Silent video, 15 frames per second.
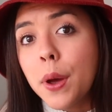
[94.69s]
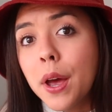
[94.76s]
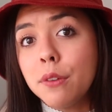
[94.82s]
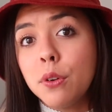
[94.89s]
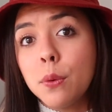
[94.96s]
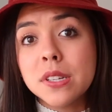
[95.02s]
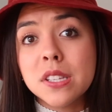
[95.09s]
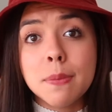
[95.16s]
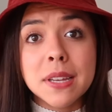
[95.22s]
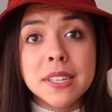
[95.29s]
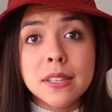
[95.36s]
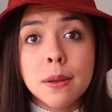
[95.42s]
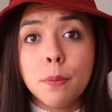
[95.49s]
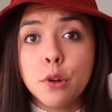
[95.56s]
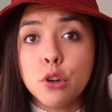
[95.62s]
But if you want something
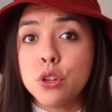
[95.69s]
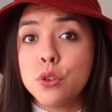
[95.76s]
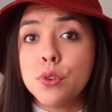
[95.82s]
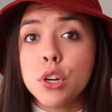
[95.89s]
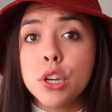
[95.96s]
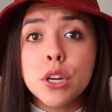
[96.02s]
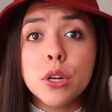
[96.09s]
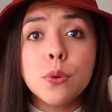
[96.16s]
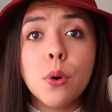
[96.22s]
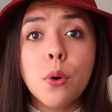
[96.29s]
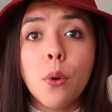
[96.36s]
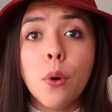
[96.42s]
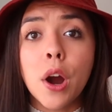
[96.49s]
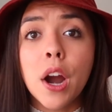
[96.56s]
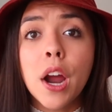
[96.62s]
simple just for you,
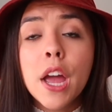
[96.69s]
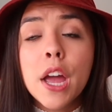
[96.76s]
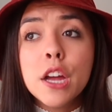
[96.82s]
or